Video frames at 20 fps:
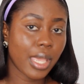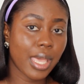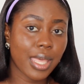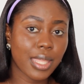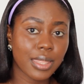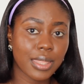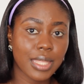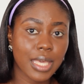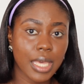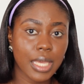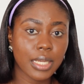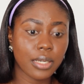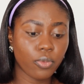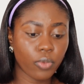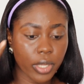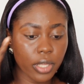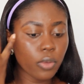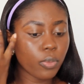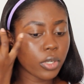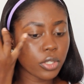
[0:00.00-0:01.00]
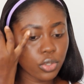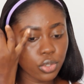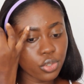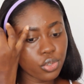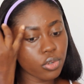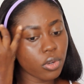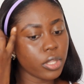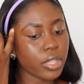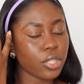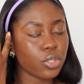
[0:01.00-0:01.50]
And then when you want to
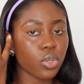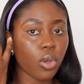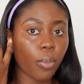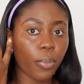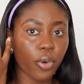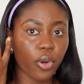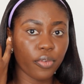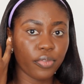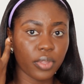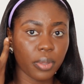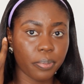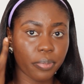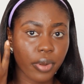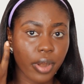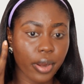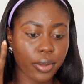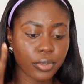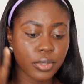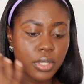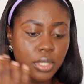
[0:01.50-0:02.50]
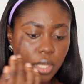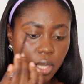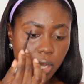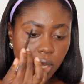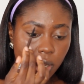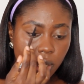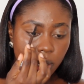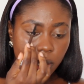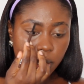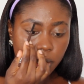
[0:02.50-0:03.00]
draw the top of the brows,
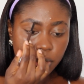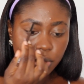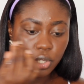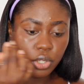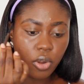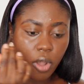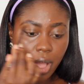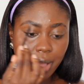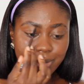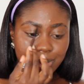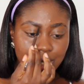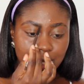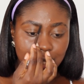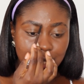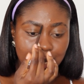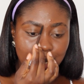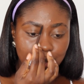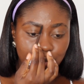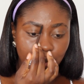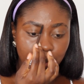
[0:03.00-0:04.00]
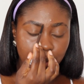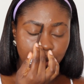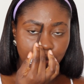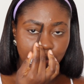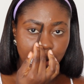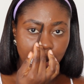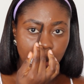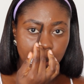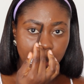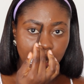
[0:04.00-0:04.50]
you don't have to start from the
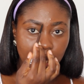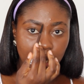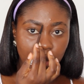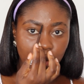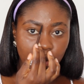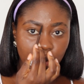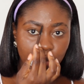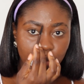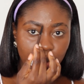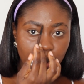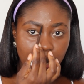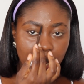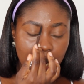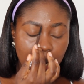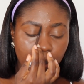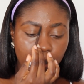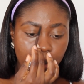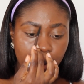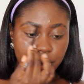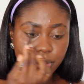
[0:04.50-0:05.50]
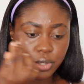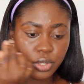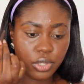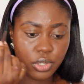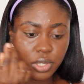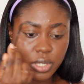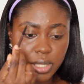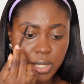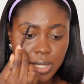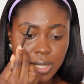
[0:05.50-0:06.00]
very beginning of your
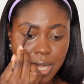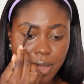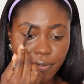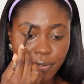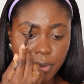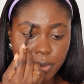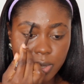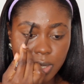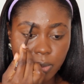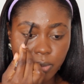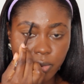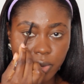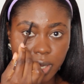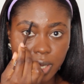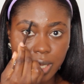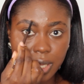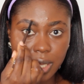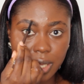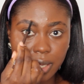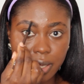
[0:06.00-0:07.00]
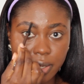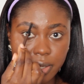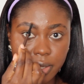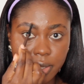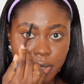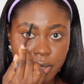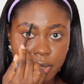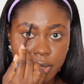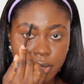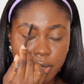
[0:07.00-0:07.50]
eyebrows. You can start from somewhere here,
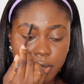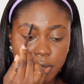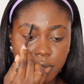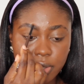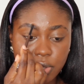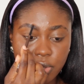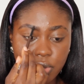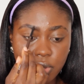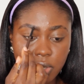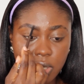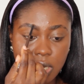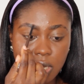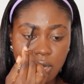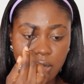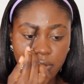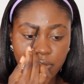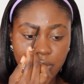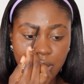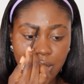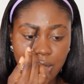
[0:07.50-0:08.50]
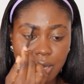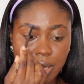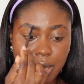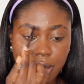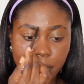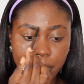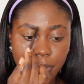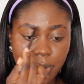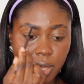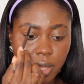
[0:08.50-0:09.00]
so leave a
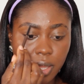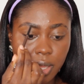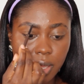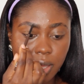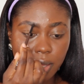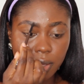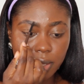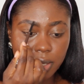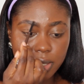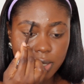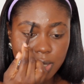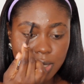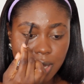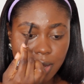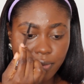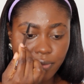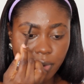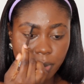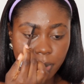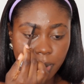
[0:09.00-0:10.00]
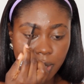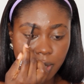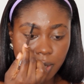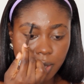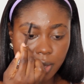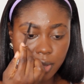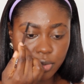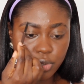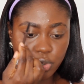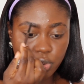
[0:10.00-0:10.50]
gap and then start from
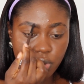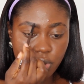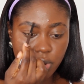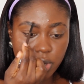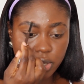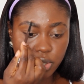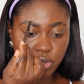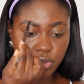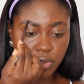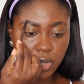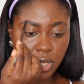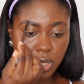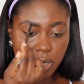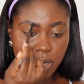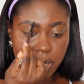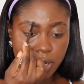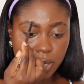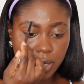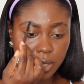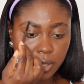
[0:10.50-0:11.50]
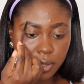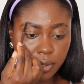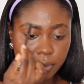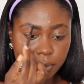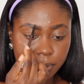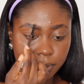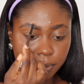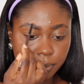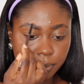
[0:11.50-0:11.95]
here and draw a straight line.